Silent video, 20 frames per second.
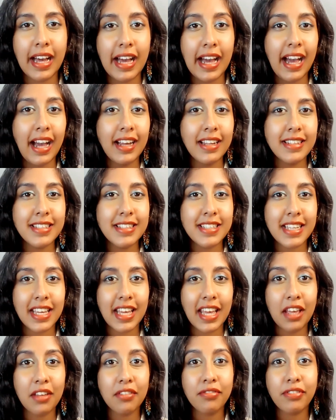And
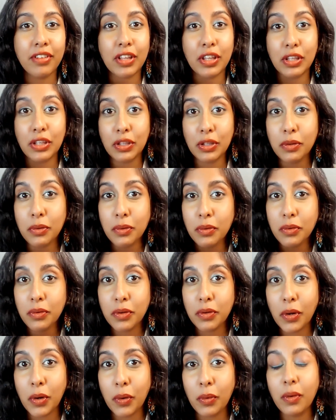if you
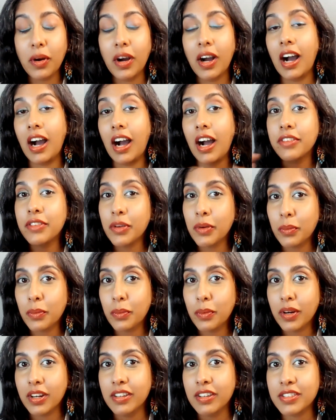know other
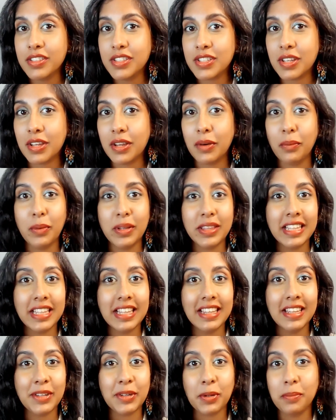words with the
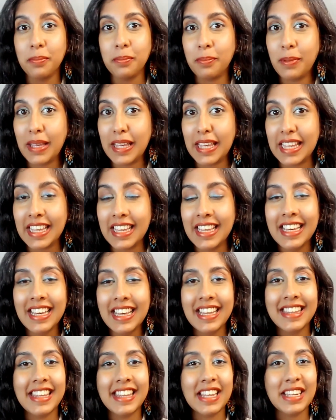letter B
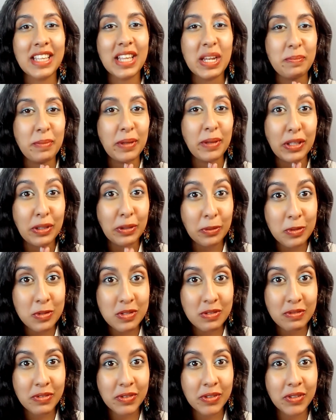that can be
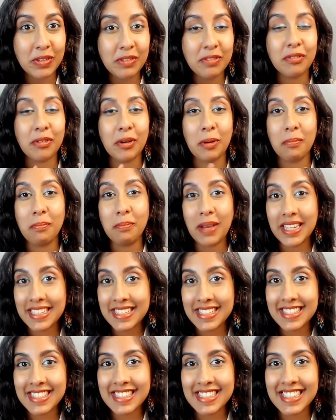useful for
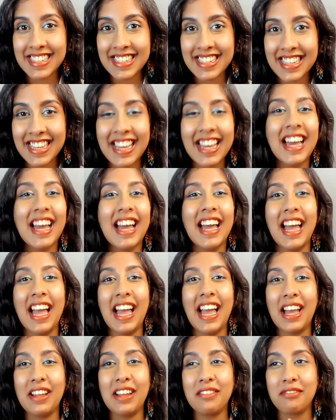medicine
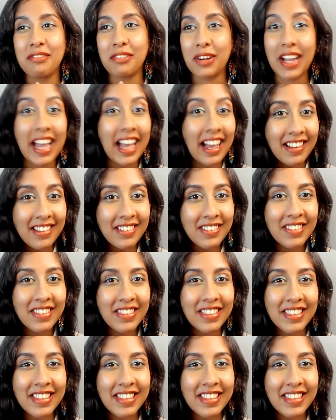and for health